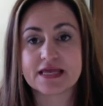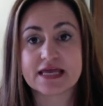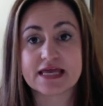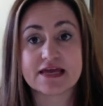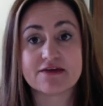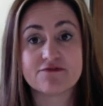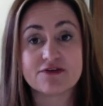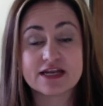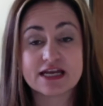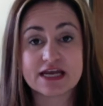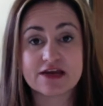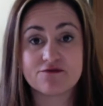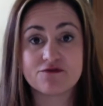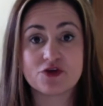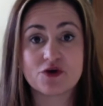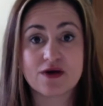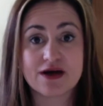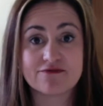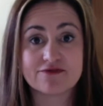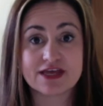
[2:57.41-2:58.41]
Even if
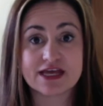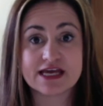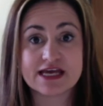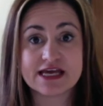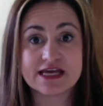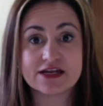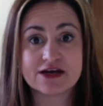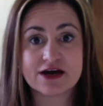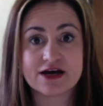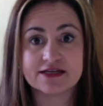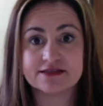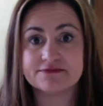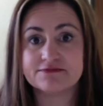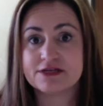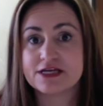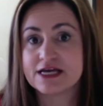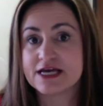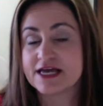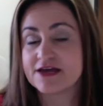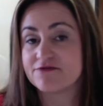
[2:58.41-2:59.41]
you have the heat on,
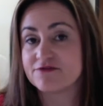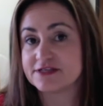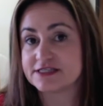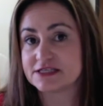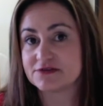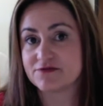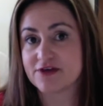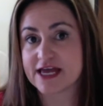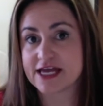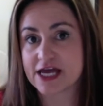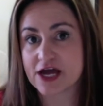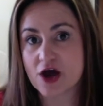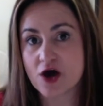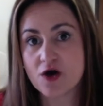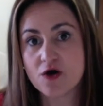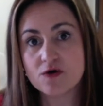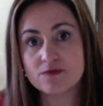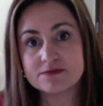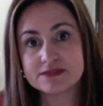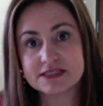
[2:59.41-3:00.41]
if it's a vacant
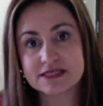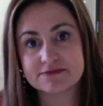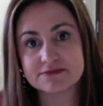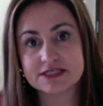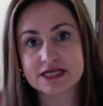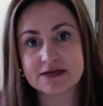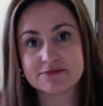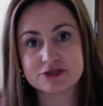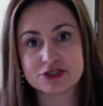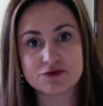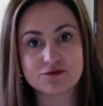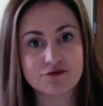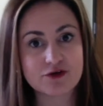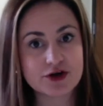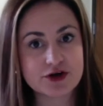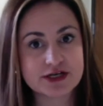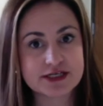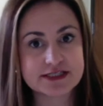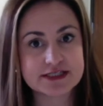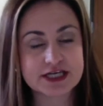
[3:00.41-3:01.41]
home, sometimes your
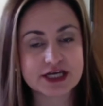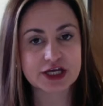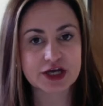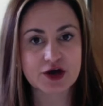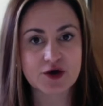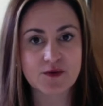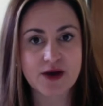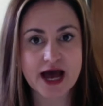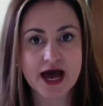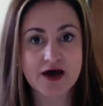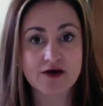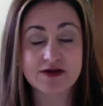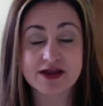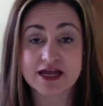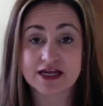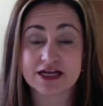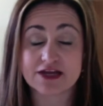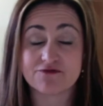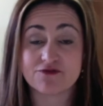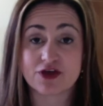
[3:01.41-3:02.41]
furnace go out.
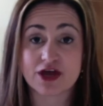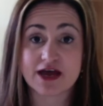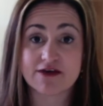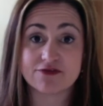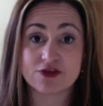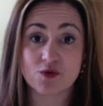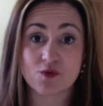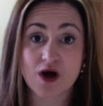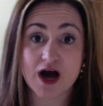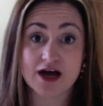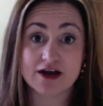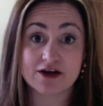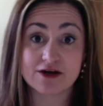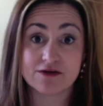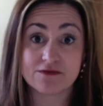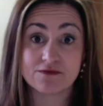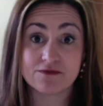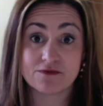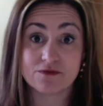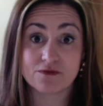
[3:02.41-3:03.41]
And if you have the
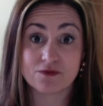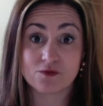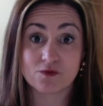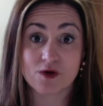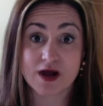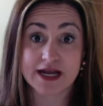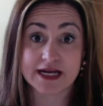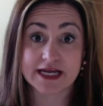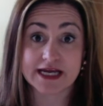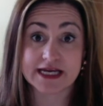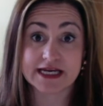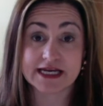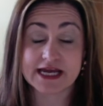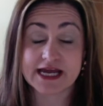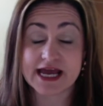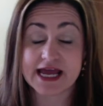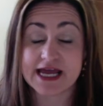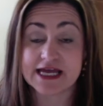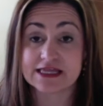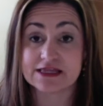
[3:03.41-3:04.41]
water
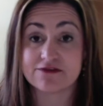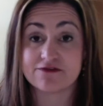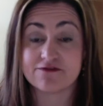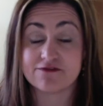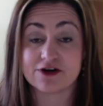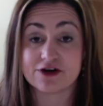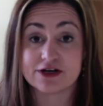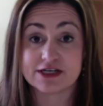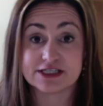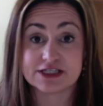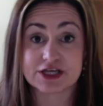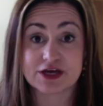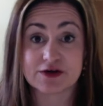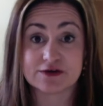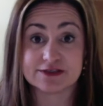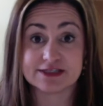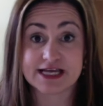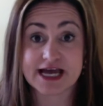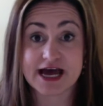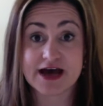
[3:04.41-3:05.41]
running and the furnace
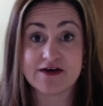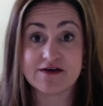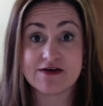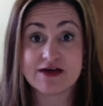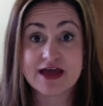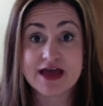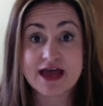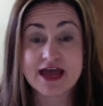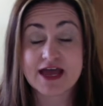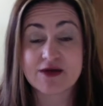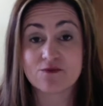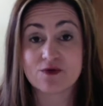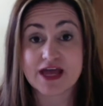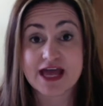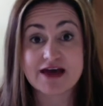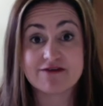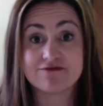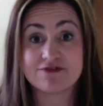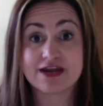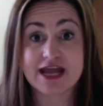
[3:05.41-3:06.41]
goes out and we
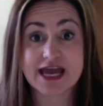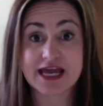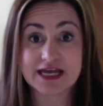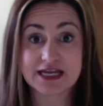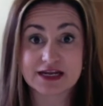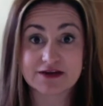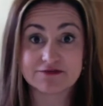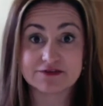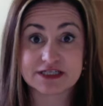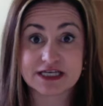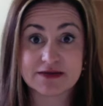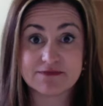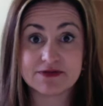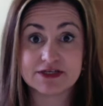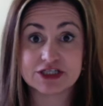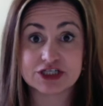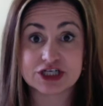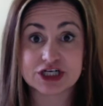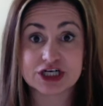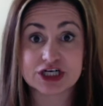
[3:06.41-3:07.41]
have negative
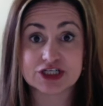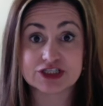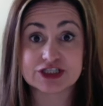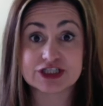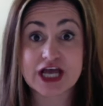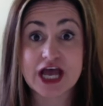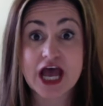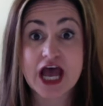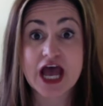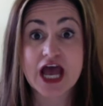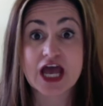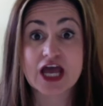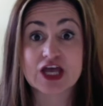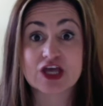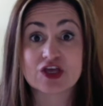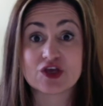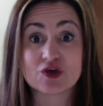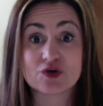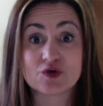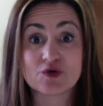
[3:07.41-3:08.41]
temperatures,
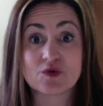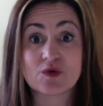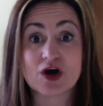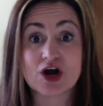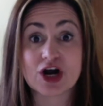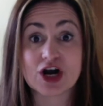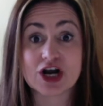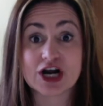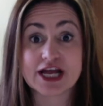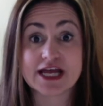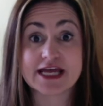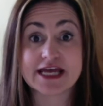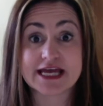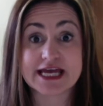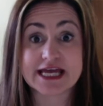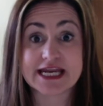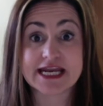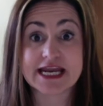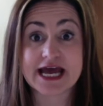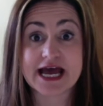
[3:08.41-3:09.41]
you are
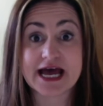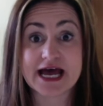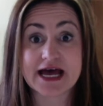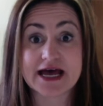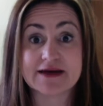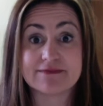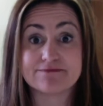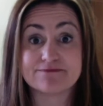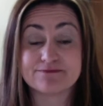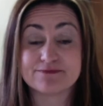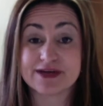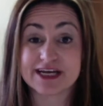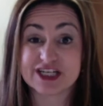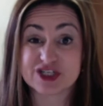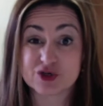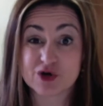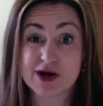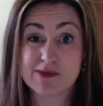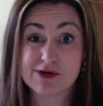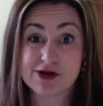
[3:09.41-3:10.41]
in
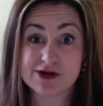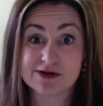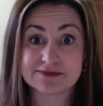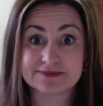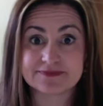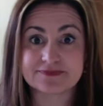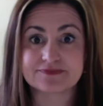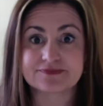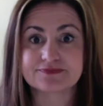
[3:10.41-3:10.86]
big trouble.